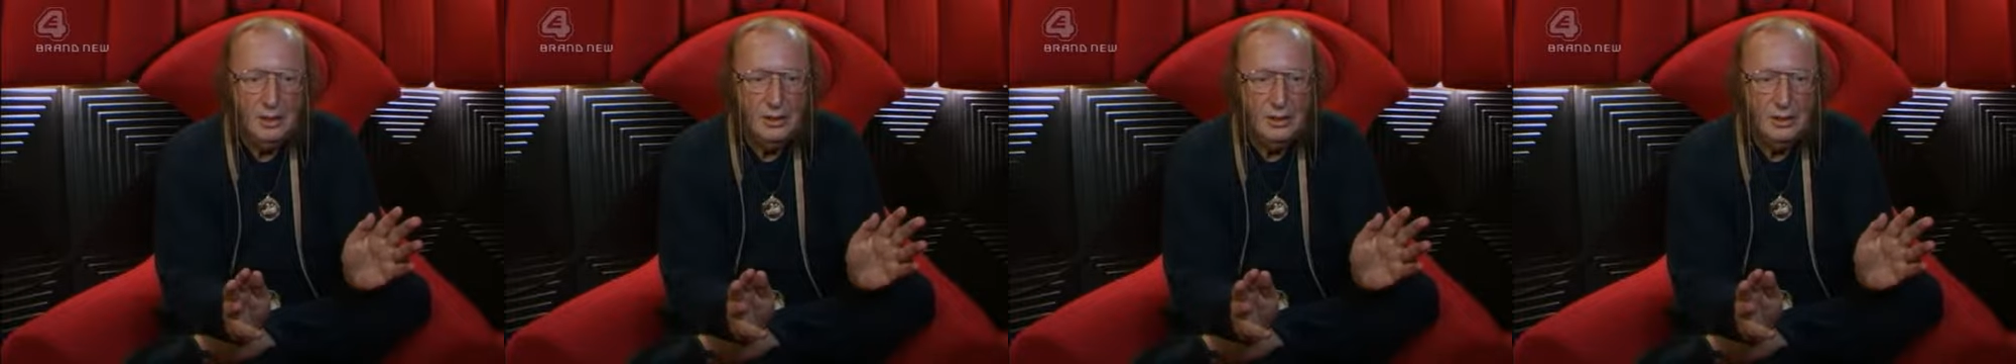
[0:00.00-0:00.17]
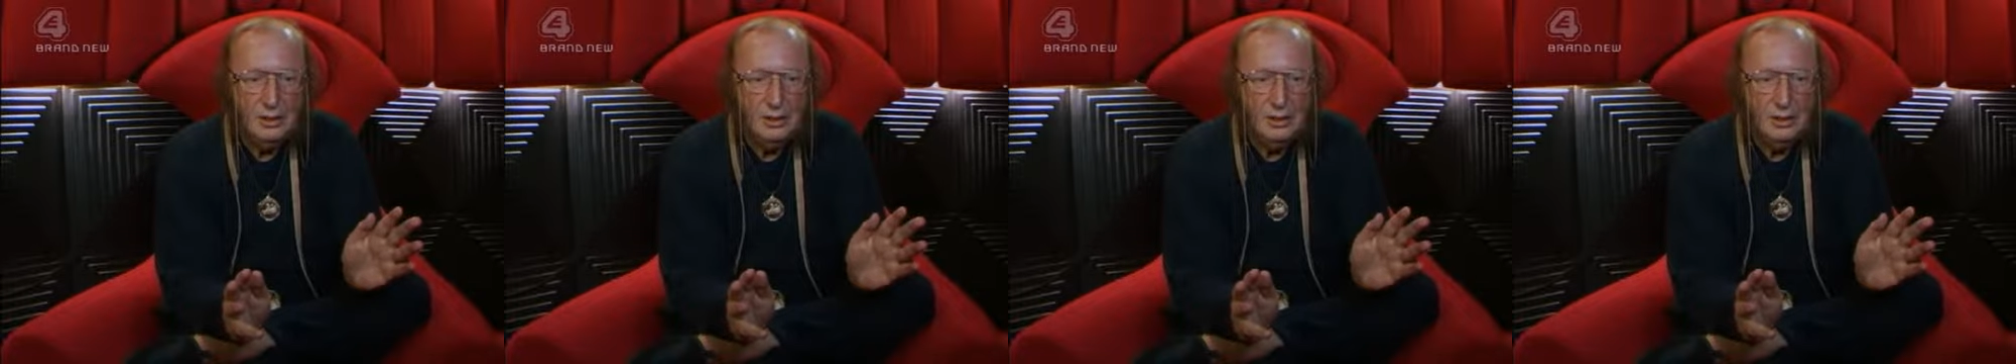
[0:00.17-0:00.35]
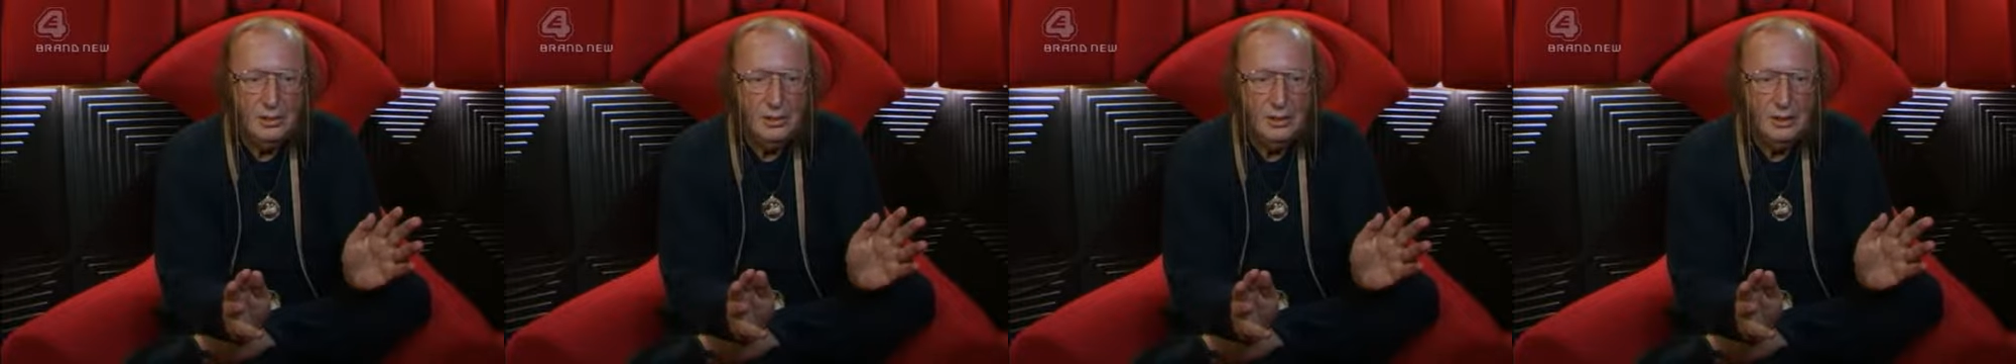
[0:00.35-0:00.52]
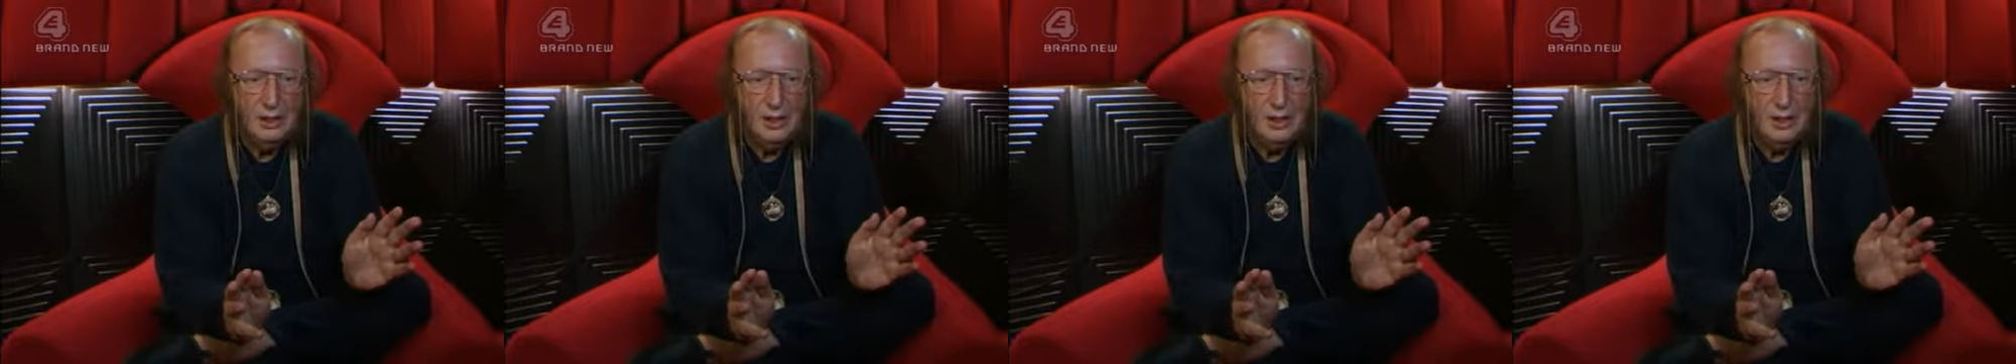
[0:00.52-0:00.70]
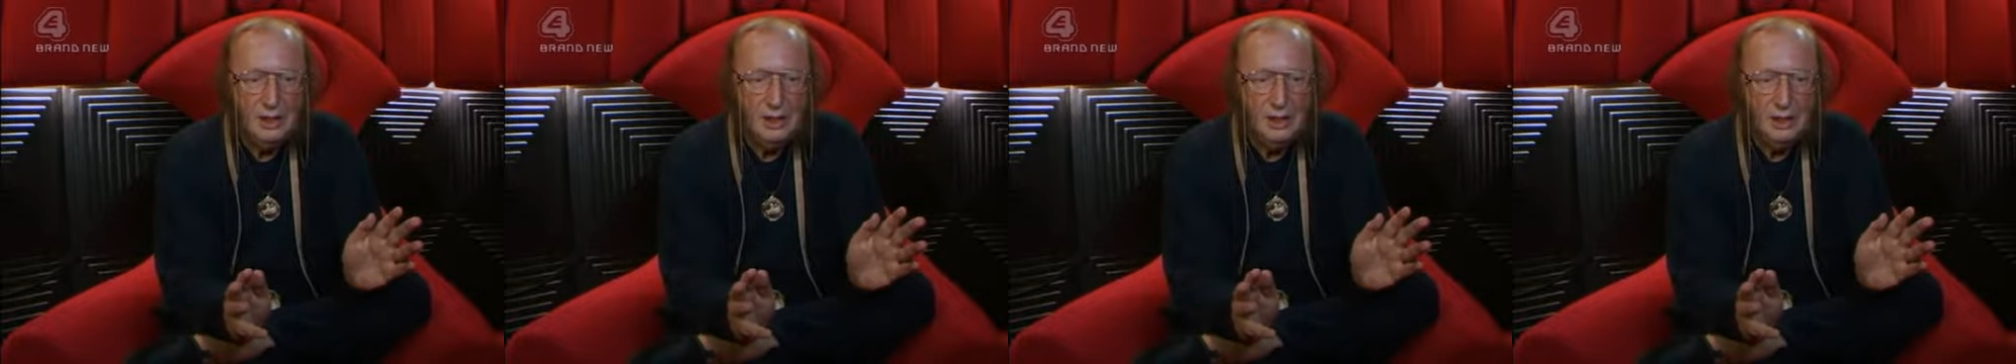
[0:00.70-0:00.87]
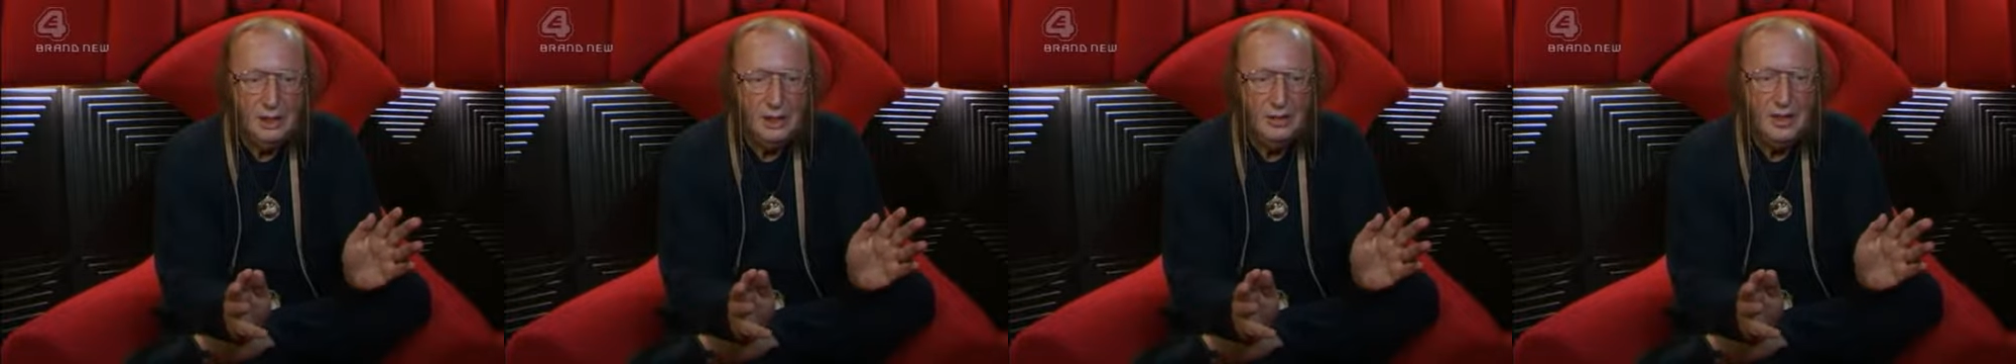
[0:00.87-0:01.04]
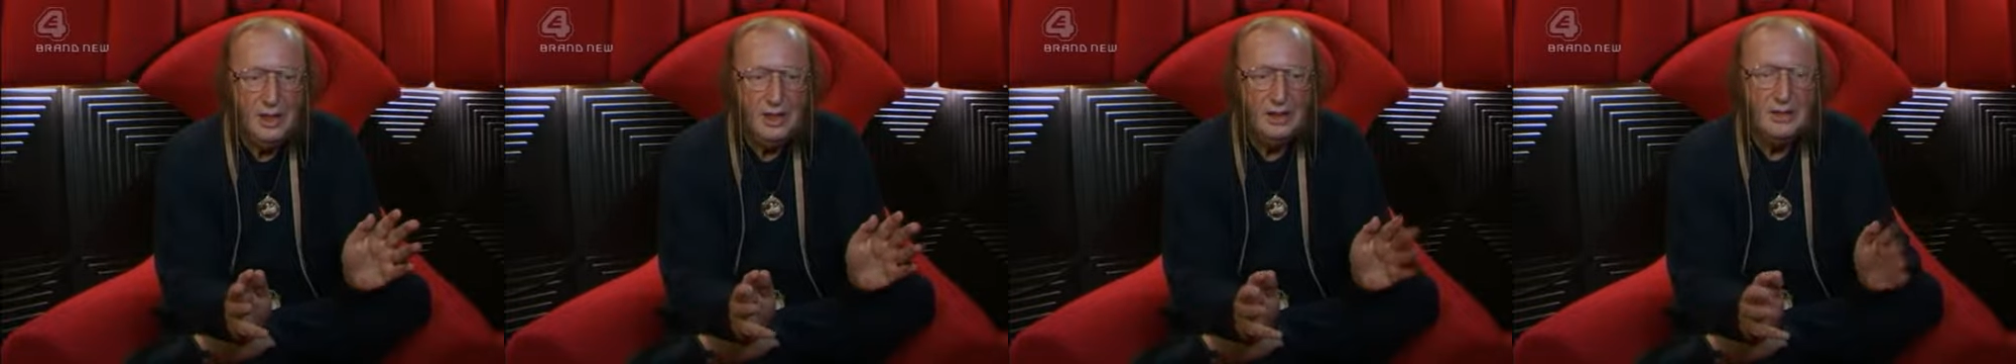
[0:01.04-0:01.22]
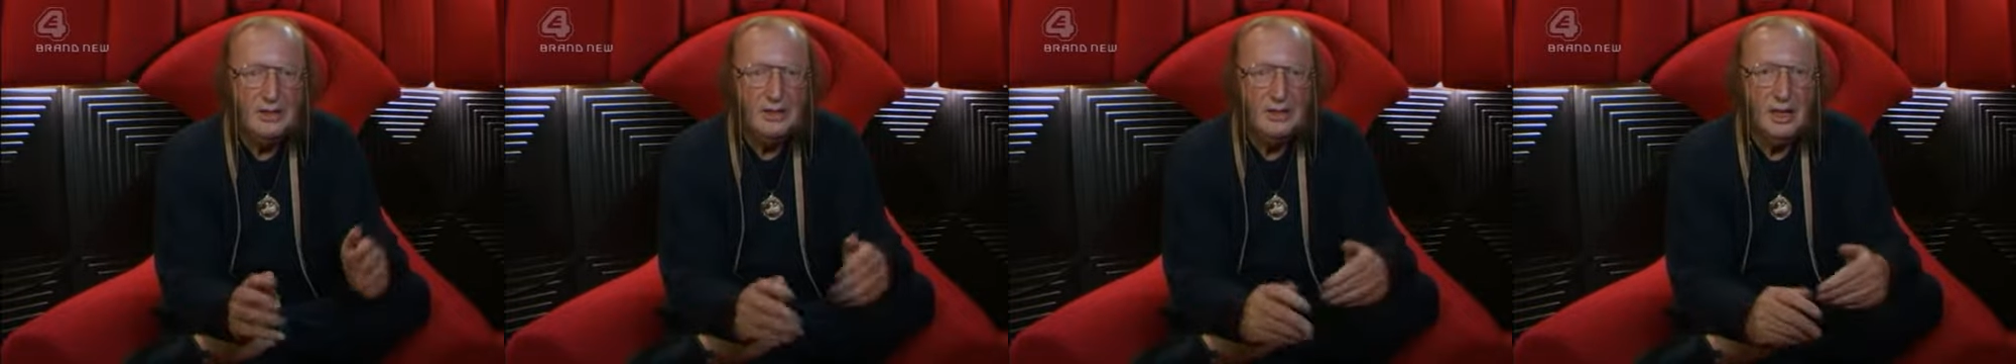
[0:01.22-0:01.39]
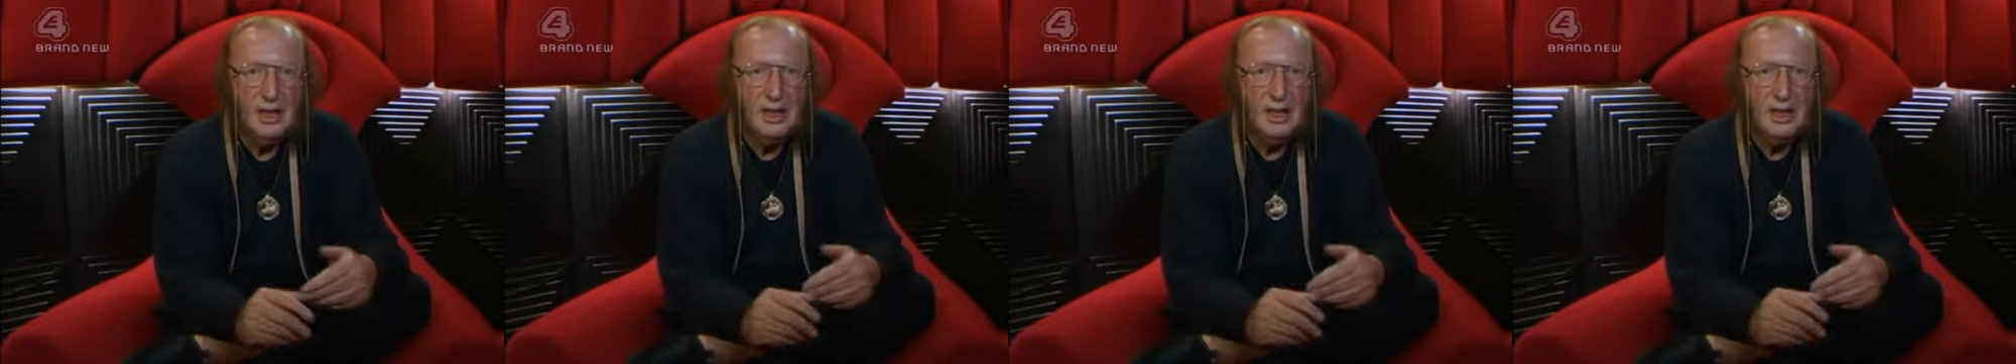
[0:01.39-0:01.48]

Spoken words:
do the things